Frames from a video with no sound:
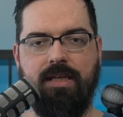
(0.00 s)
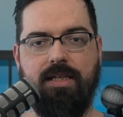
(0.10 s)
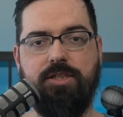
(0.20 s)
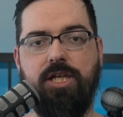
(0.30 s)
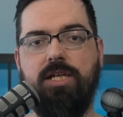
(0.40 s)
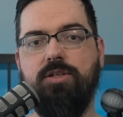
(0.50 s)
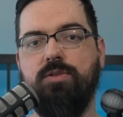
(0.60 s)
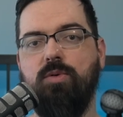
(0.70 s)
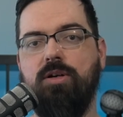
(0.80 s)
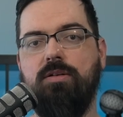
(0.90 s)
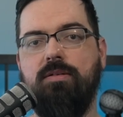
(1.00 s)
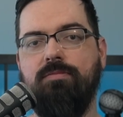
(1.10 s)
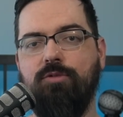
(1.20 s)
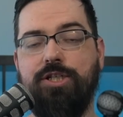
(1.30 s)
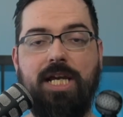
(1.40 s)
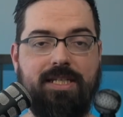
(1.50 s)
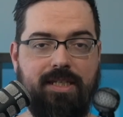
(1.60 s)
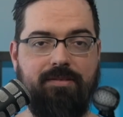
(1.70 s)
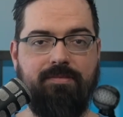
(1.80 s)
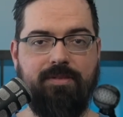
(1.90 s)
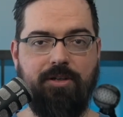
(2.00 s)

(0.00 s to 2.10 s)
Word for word: Its changes were rejected